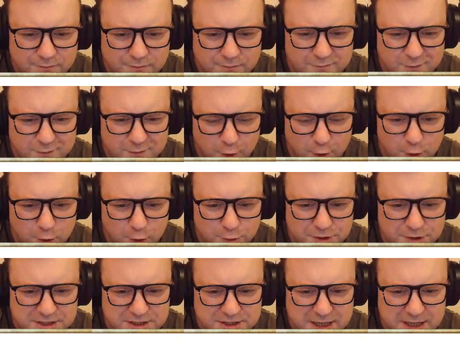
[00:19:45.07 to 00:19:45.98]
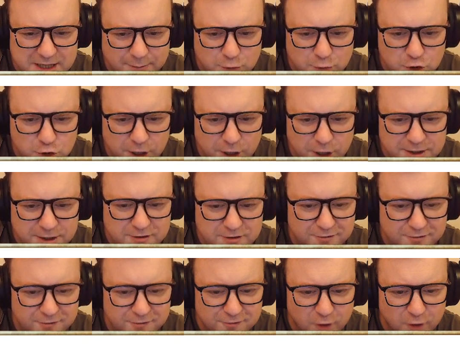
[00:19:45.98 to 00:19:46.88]
Followed the same trend. To
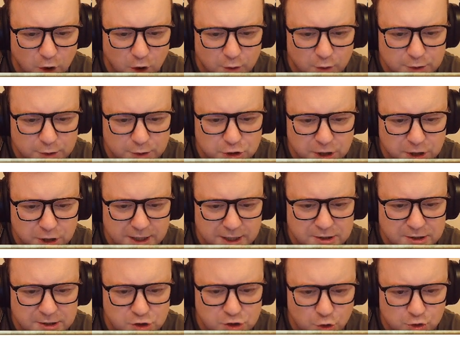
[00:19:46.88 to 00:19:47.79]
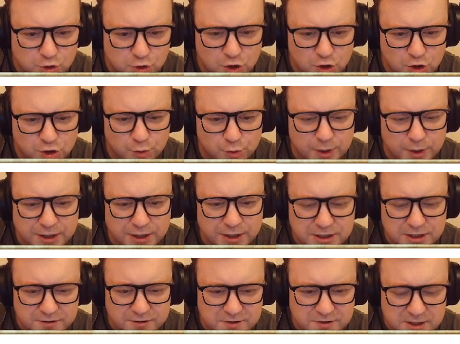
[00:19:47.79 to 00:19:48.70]
follow a trend shows good
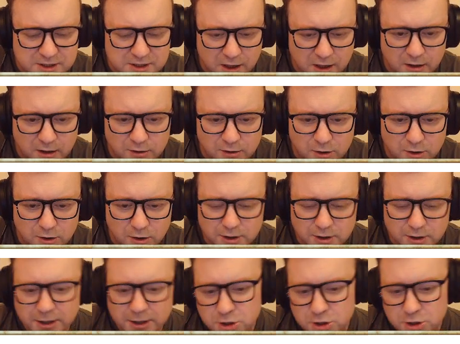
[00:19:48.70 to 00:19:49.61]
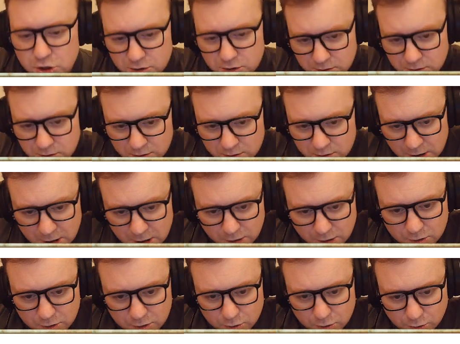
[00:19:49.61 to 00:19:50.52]
awareness of style and collocation.
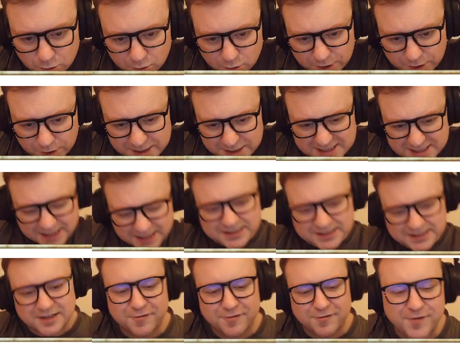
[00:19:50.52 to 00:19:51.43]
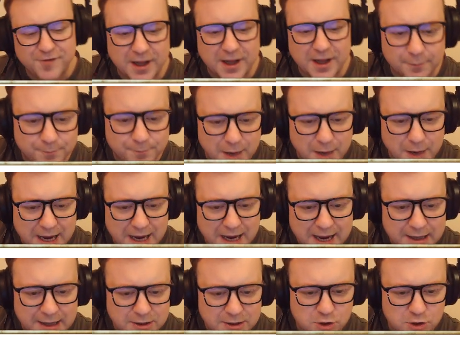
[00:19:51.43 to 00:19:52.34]
Cool. Then slightly fell
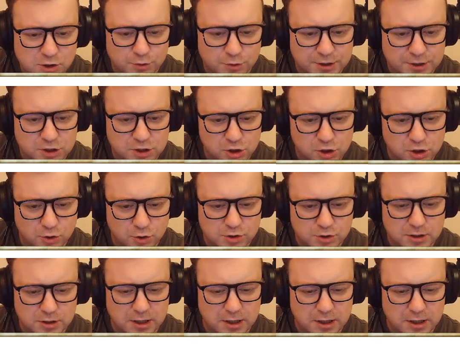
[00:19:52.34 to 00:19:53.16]
back. So this shows